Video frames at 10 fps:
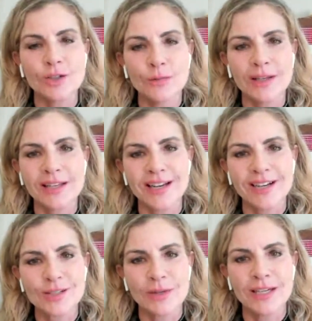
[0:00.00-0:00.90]
of human
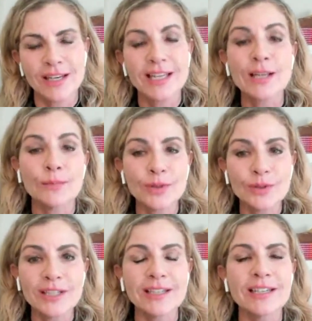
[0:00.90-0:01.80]
connection we need to keep
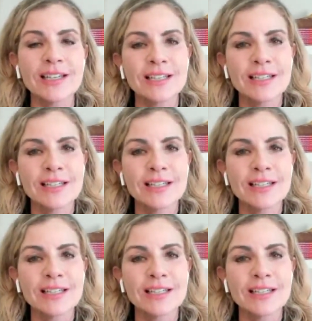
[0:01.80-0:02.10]
building,